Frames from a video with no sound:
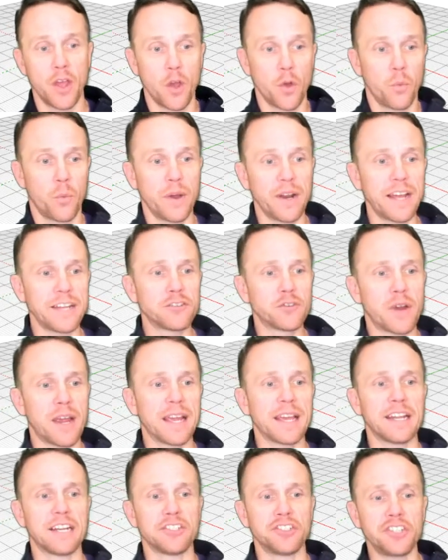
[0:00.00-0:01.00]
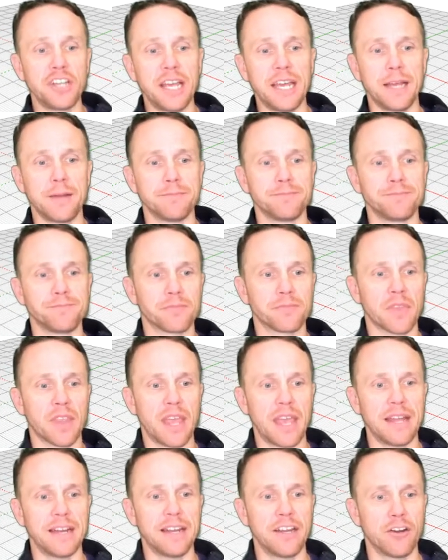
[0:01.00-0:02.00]
When I drag in a shape,
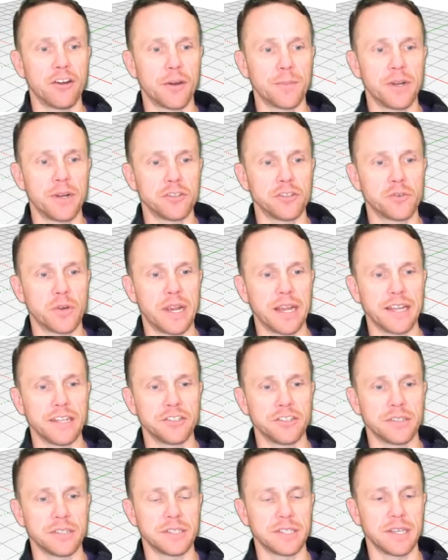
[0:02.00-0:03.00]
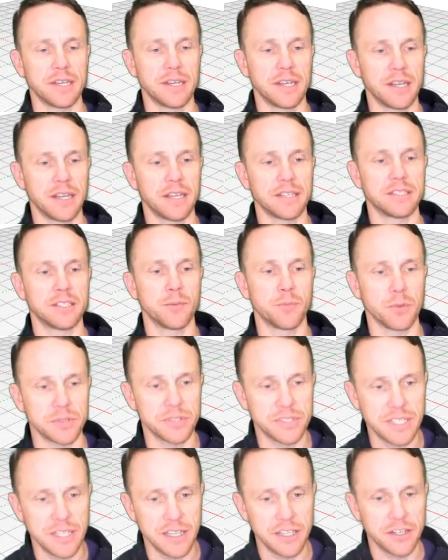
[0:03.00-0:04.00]
and here I'm going to drag in just a simple
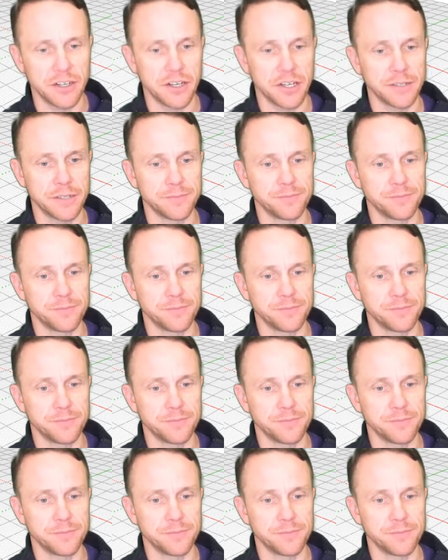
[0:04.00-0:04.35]
cylinder,